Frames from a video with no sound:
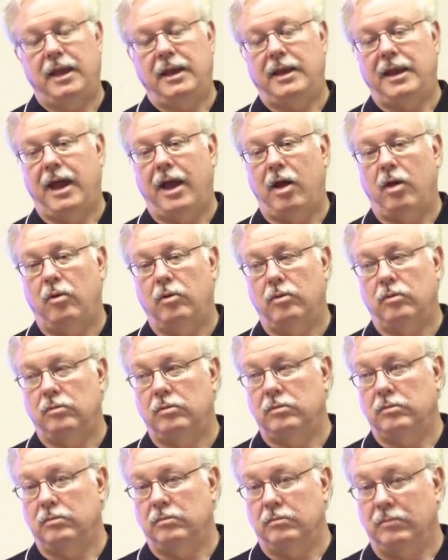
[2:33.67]
Now,
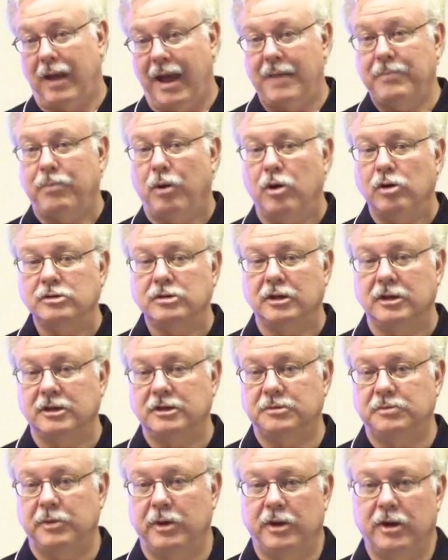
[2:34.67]
my personal
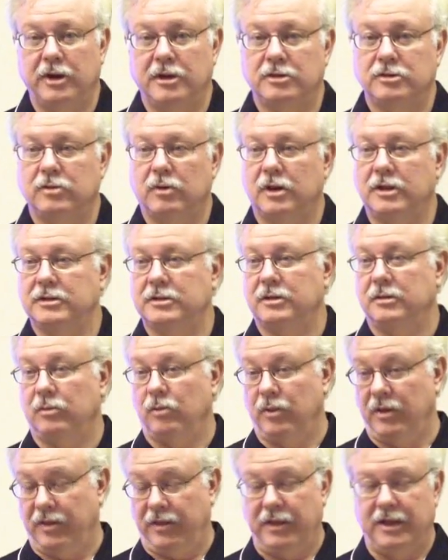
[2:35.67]
experience was
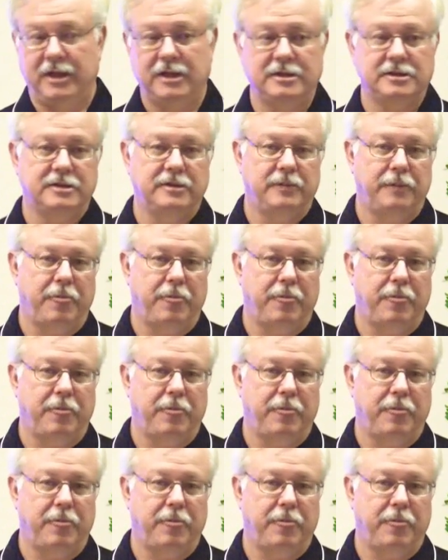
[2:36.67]
with this,